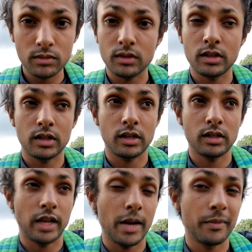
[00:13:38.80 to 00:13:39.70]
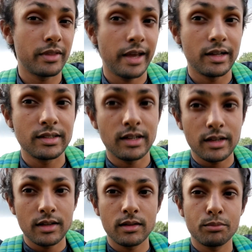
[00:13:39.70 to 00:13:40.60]
9-month calisthenic
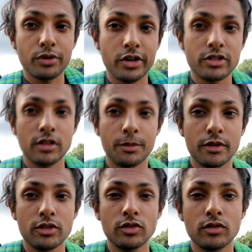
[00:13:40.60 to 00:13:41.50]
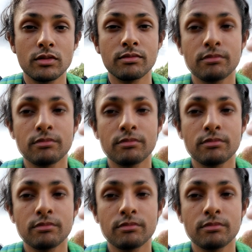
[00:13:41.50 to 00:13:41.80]
progression coming soon.